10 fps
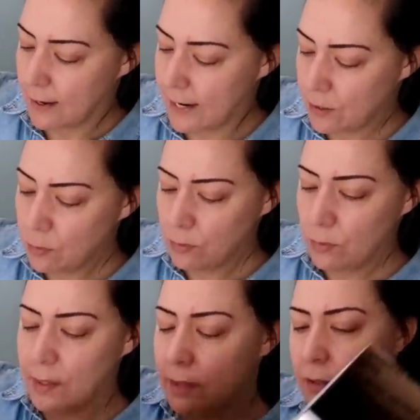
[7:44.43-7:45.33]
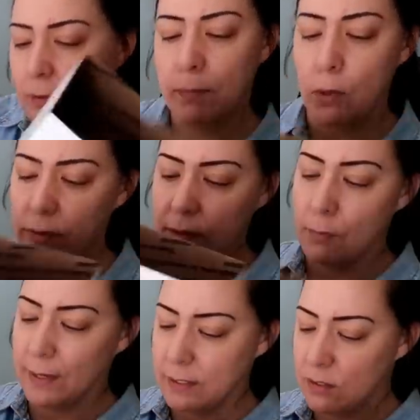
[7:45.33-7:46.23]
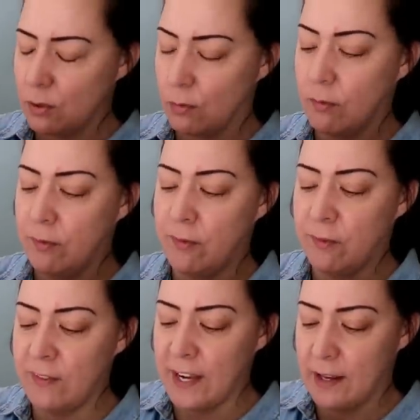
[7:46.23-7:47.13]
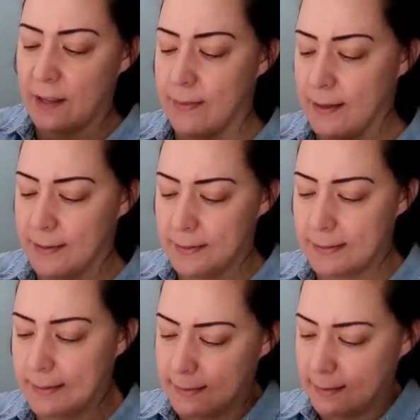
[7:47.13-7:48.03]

I don't know that they're both going to fit in this.